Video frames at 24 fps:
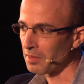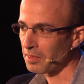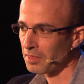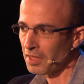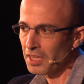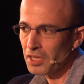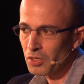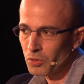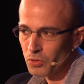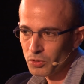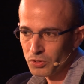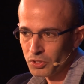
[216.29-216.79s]

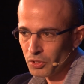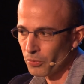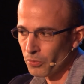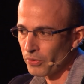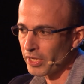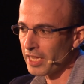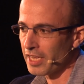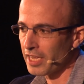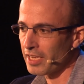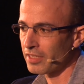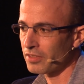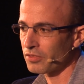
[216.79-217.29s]
they could
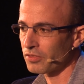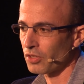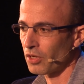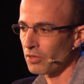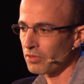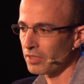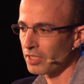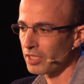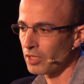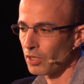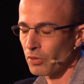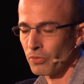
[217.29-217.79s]
create
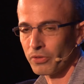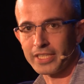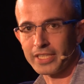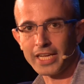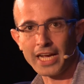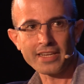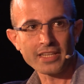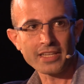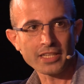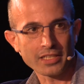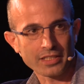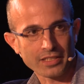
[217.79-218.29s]
only
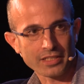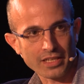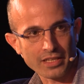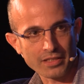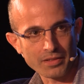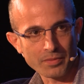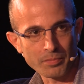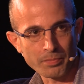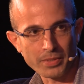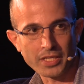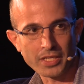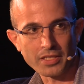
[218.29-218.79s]
organic
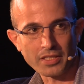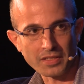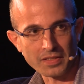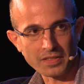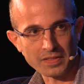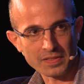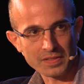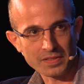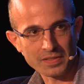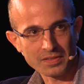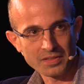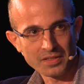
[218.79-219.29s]

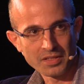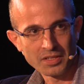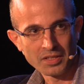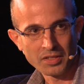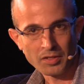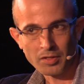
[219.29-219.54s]
beings.